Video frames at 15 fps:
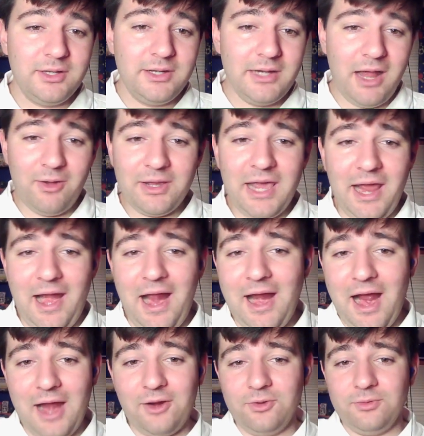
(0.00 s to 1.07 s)
Now again,
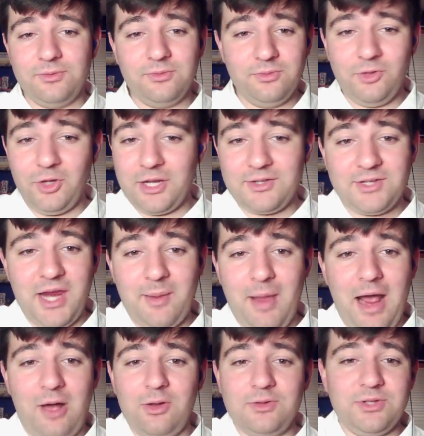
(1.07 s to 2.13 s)
I, I don't look at Sam
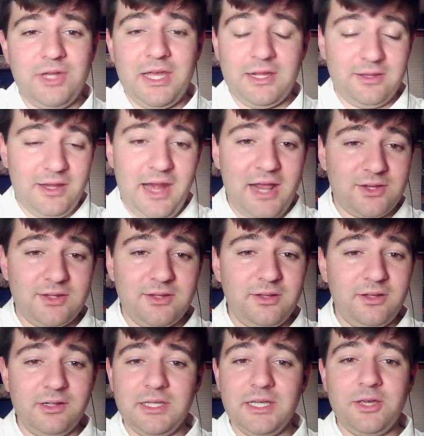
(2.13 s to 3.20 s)
Howell as like the next
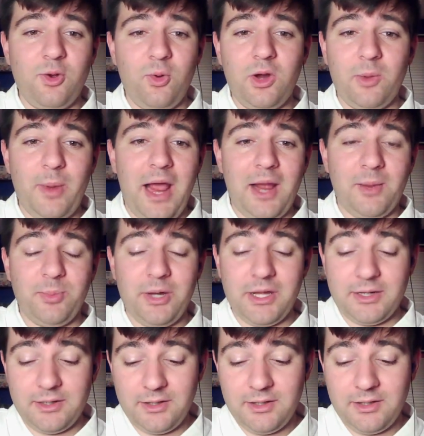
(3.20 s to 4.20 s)
elite quarterback, but